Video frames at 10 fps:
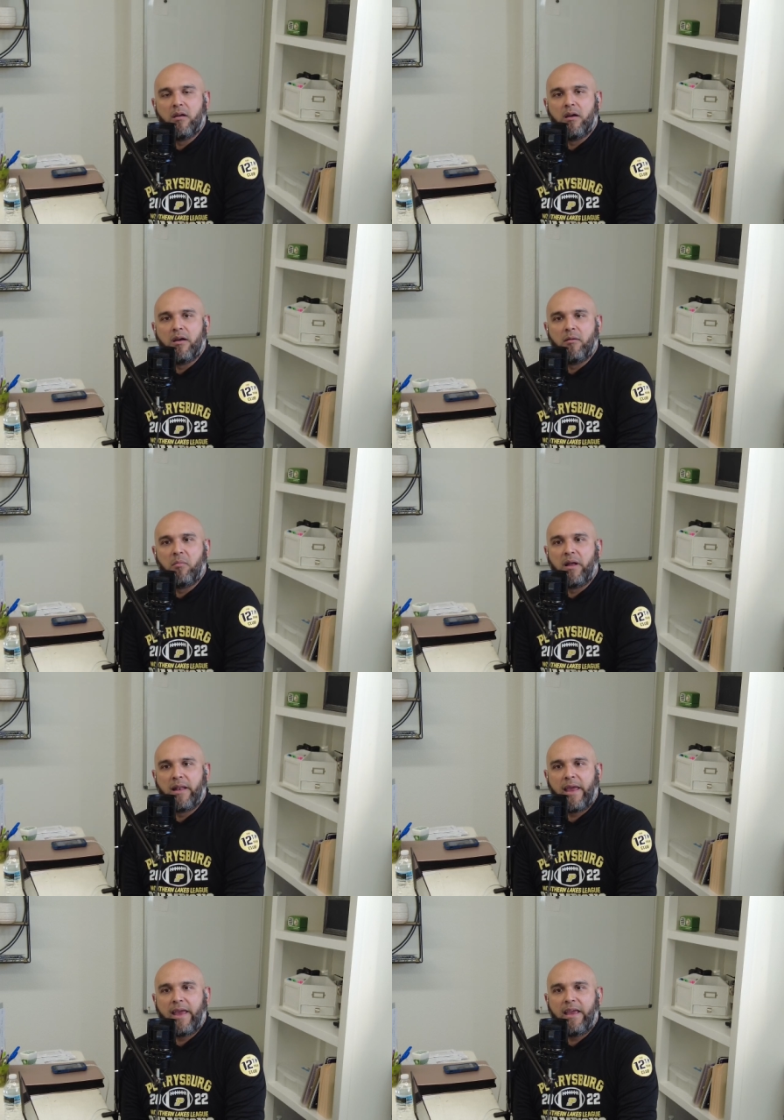uh,
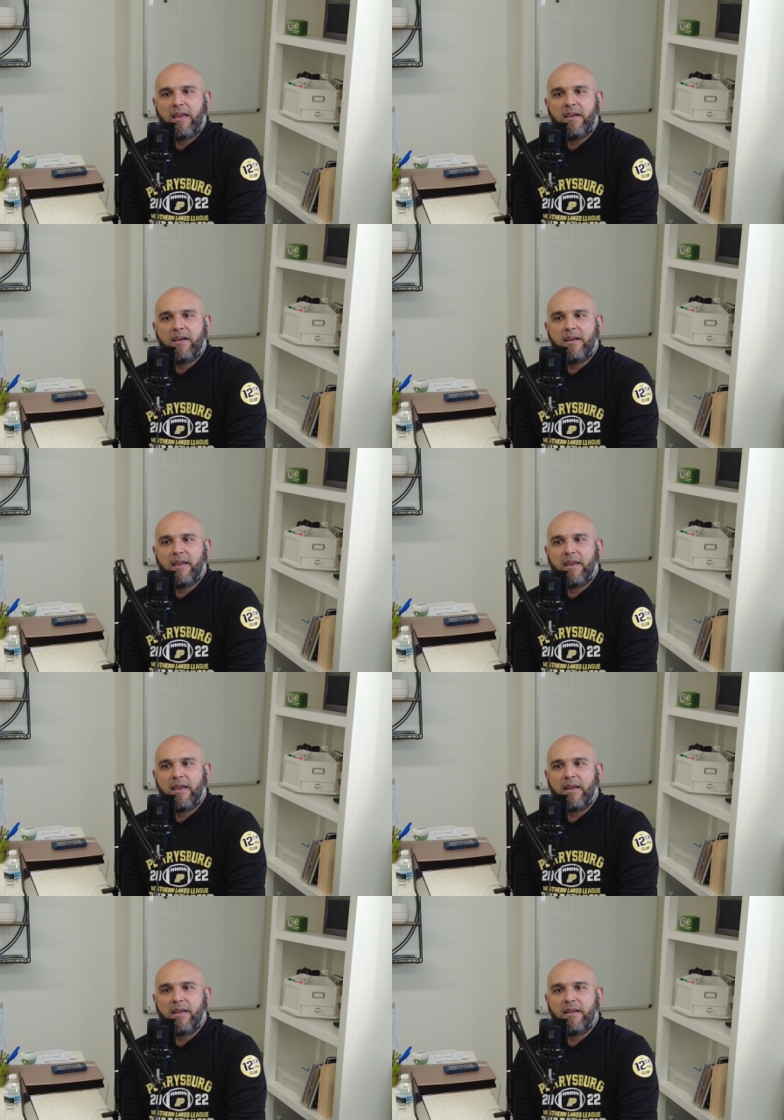Monday
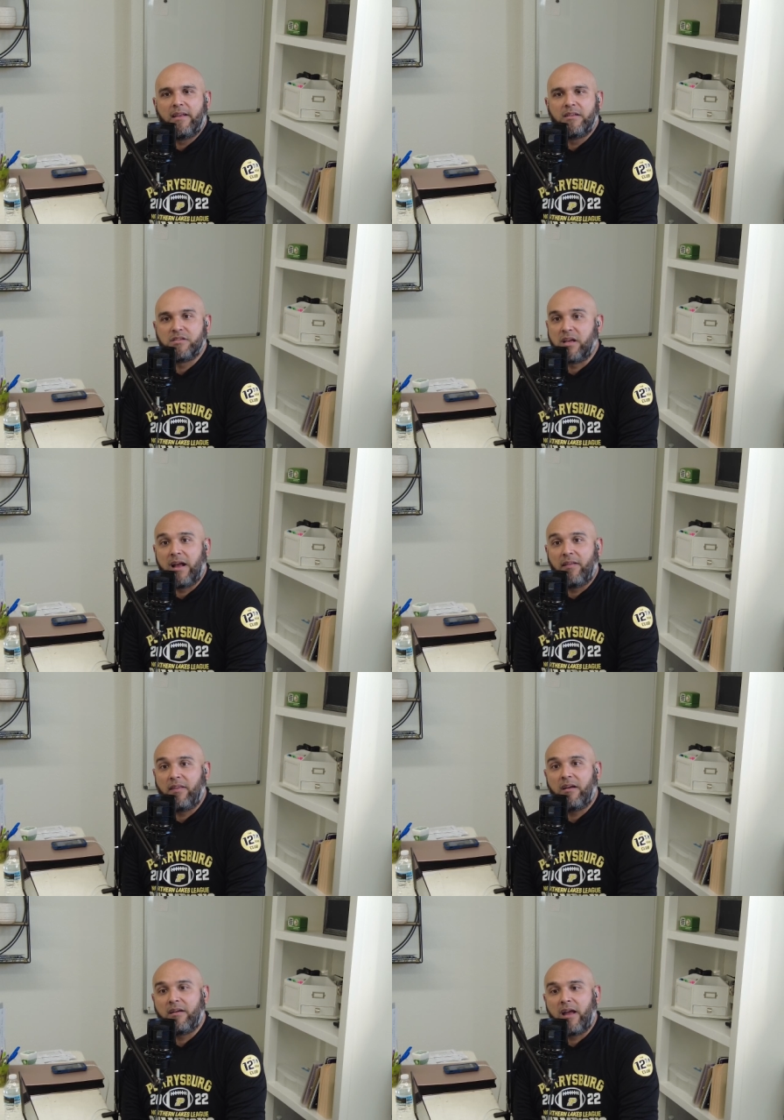and just hung out
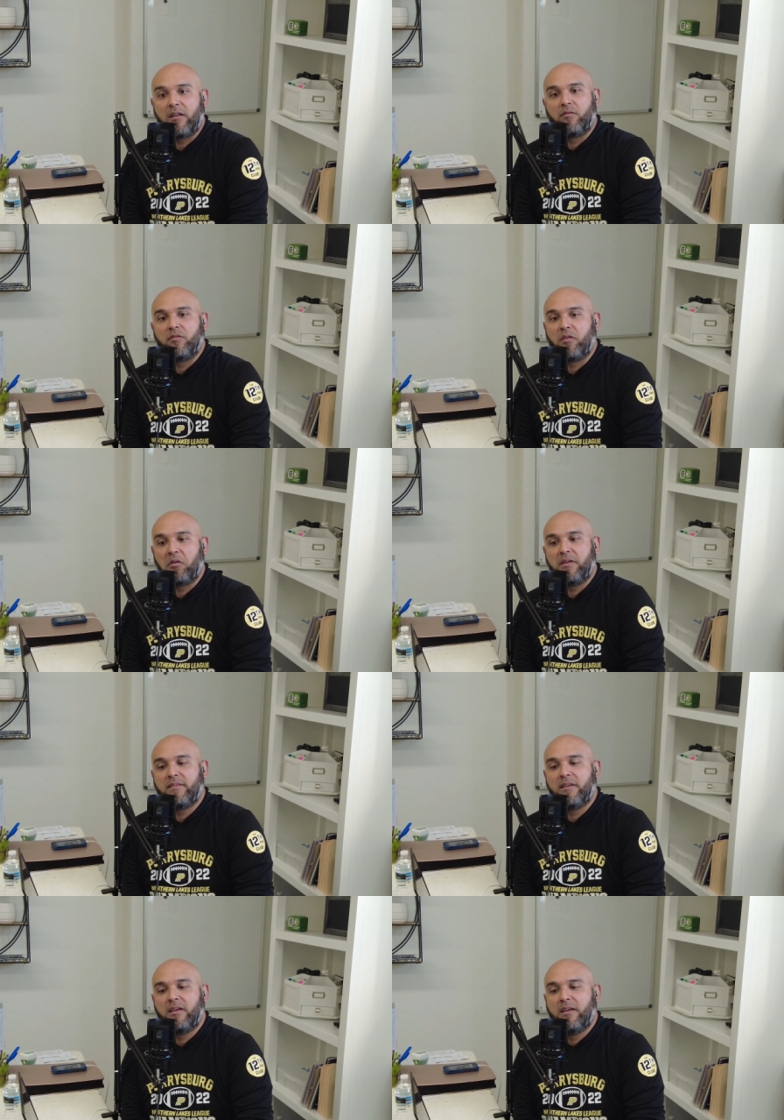there, had a few sodies,